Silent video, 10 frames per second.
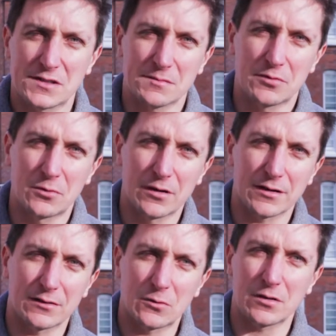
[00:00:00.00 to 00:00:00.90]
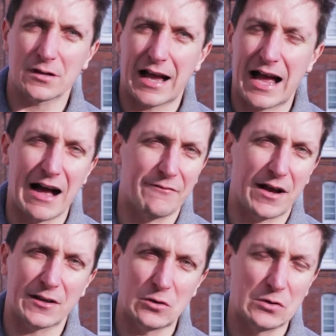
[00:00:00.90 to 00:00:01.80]
we support don't have
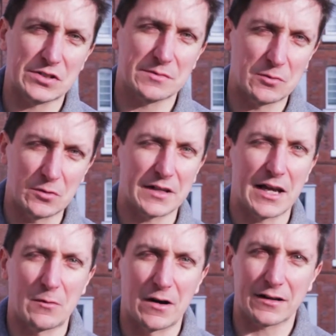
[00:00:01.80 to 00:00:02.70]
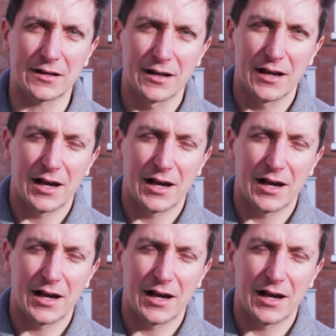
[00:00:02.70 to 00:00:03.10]
a huge support network